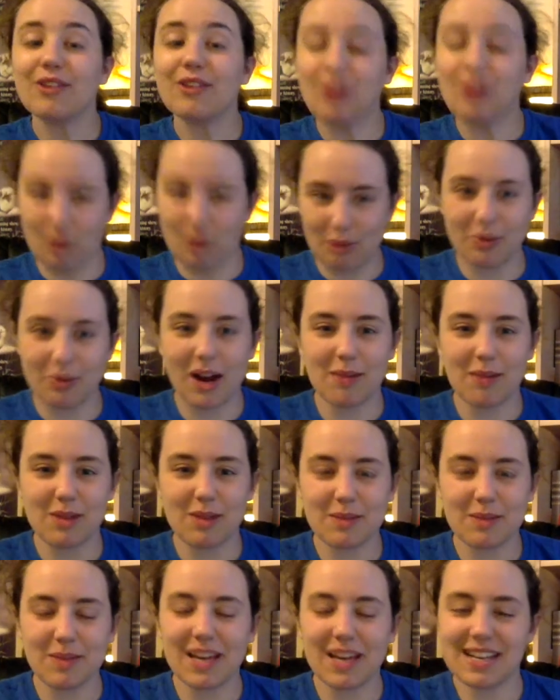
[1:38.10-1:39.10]
and the core
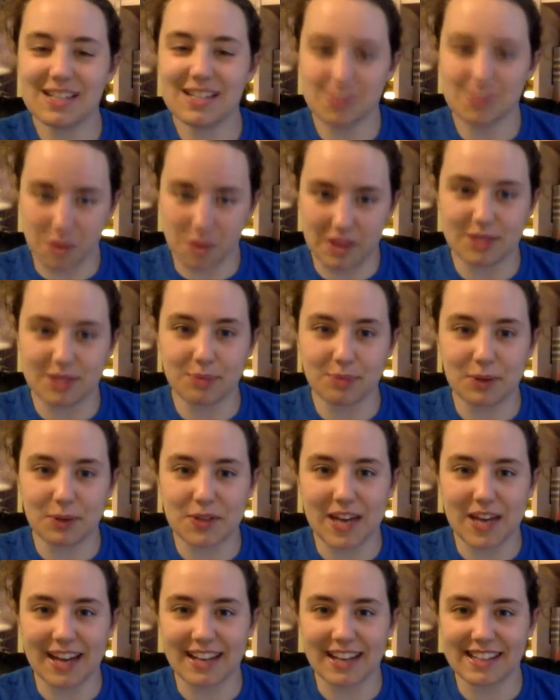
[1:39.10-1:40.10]
problem is with its
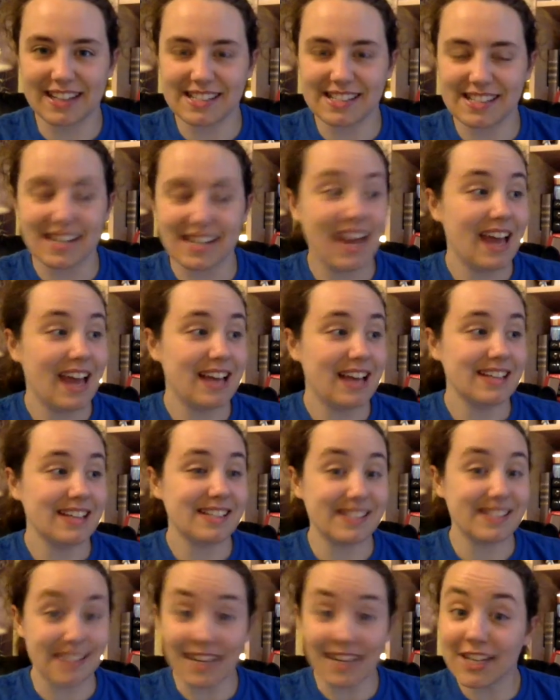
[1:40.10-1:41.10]
protagonist.
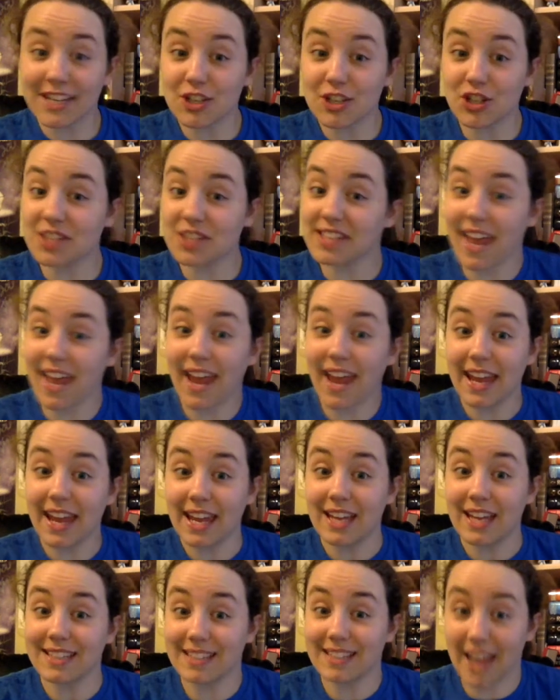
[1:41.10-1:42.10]
Sage is
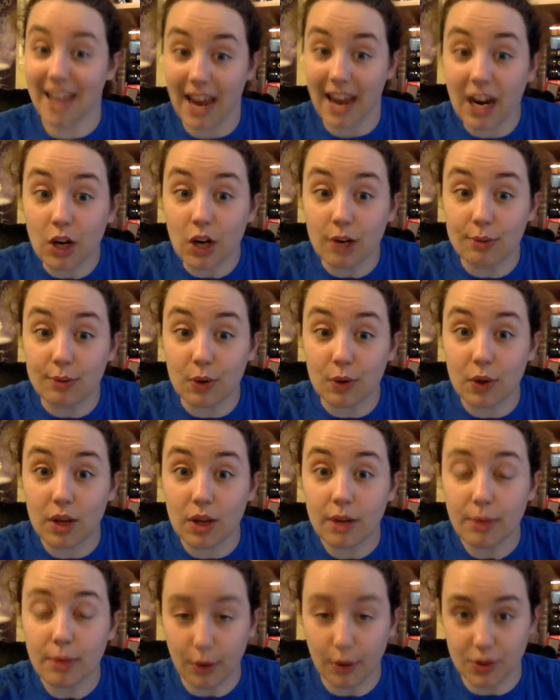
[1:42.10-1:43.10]
a
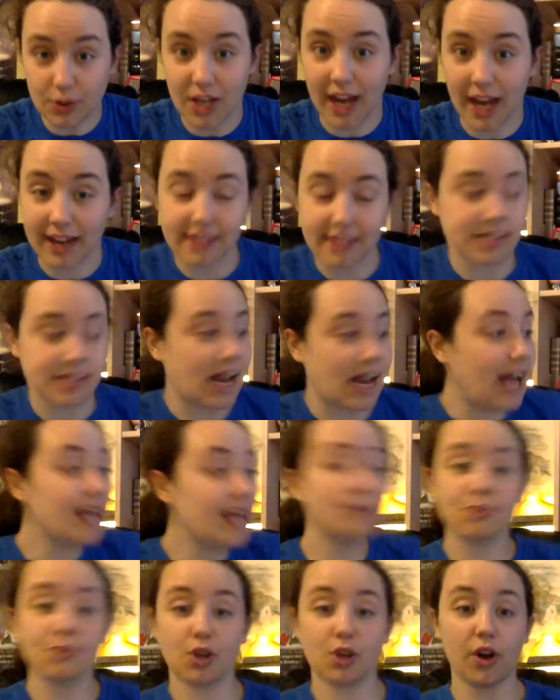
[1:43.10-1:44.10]
terrible protagonist.
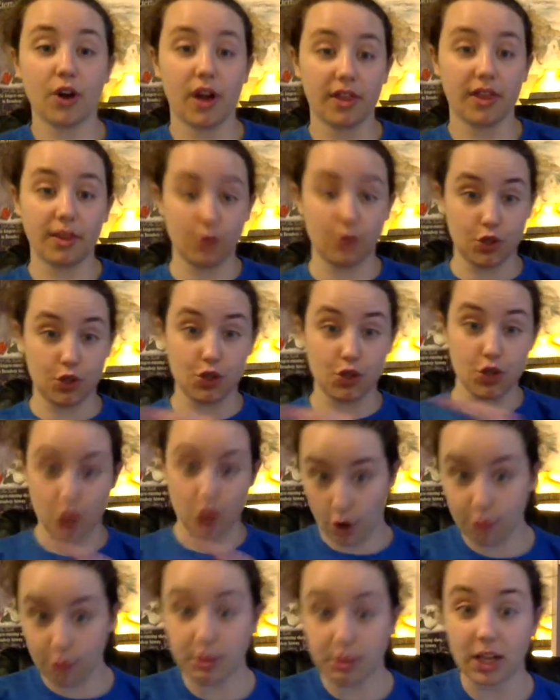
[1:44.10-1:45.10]
I am sorry, there is
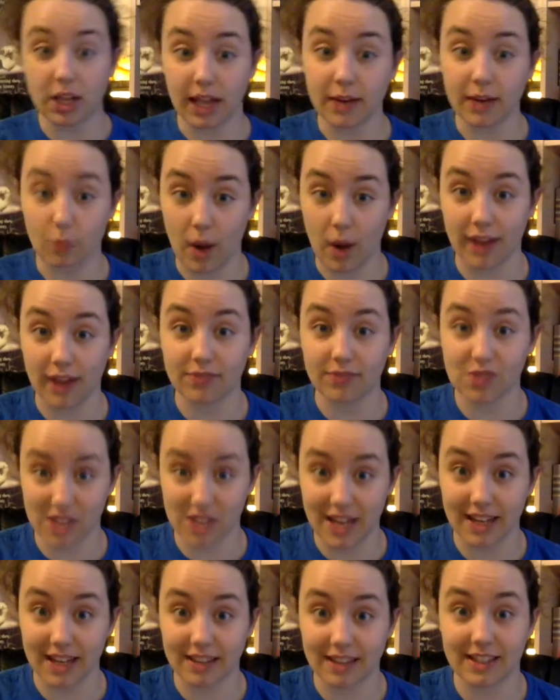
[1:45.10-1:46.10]
no polite way of
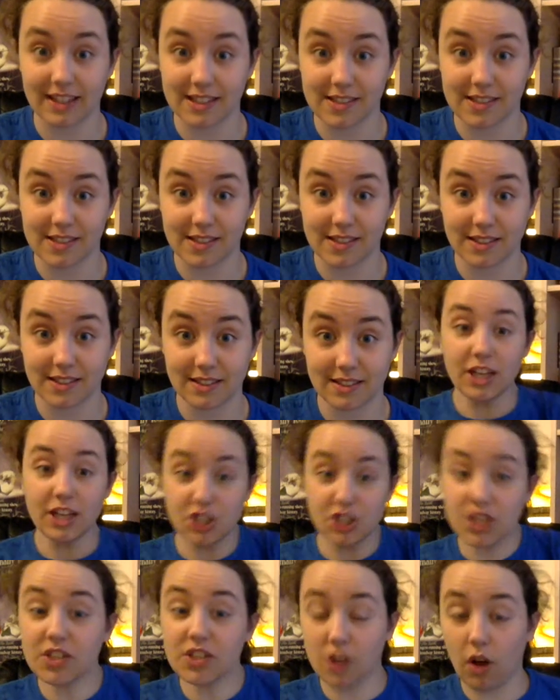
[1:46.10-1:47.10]
saying this.
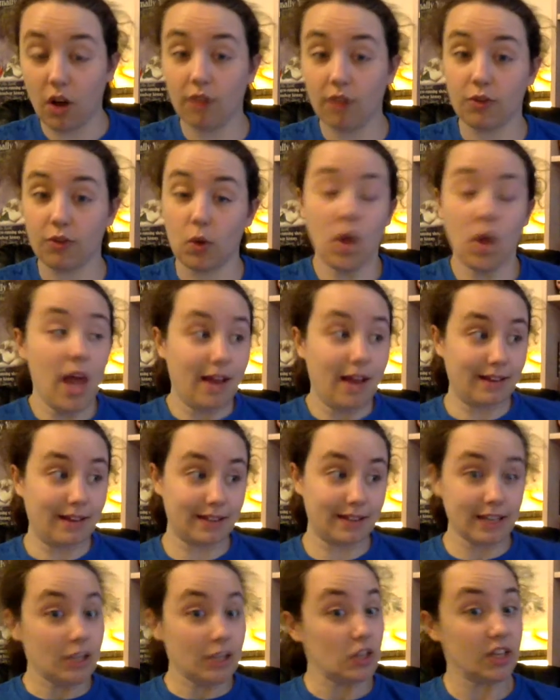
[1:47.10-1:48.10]
She's awful.
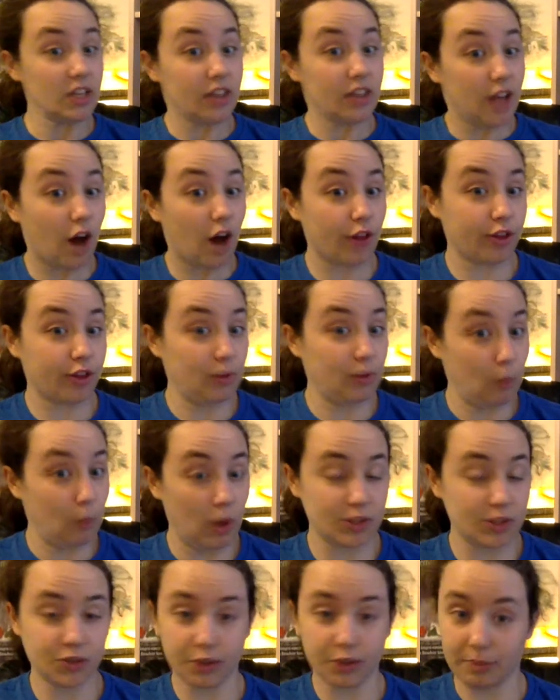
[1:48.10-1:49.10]
Clearly, the author
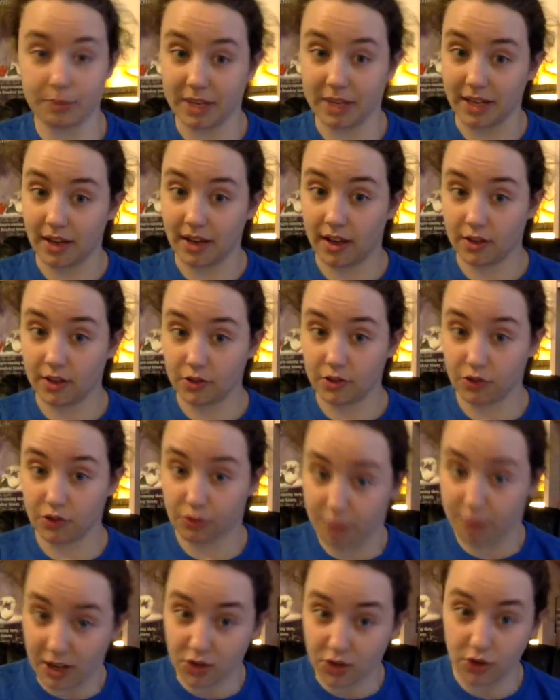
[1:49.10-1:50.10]
wants her to be
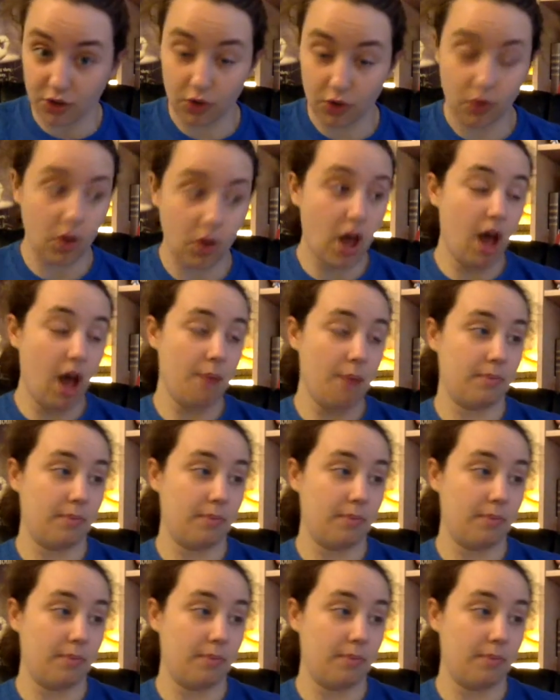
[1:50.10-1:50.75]
special.